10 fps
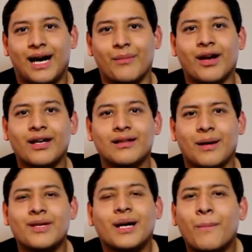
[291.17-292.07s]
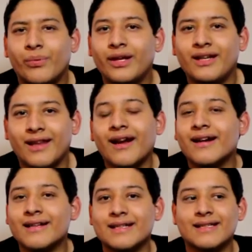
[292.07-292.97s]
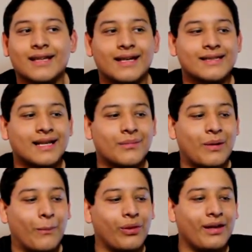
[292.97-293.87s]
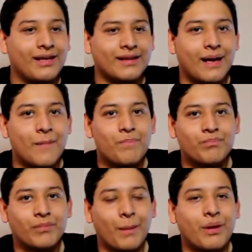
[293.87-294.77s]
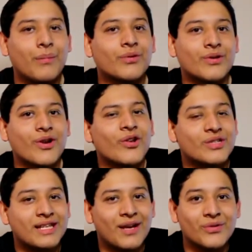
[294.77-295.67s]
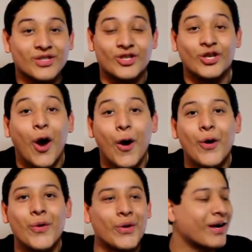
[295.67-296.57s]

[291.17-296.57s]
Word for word: I'm not gonna, I'm not complaining that I got dislikes. I'm complaining that people don't understand it was a joke.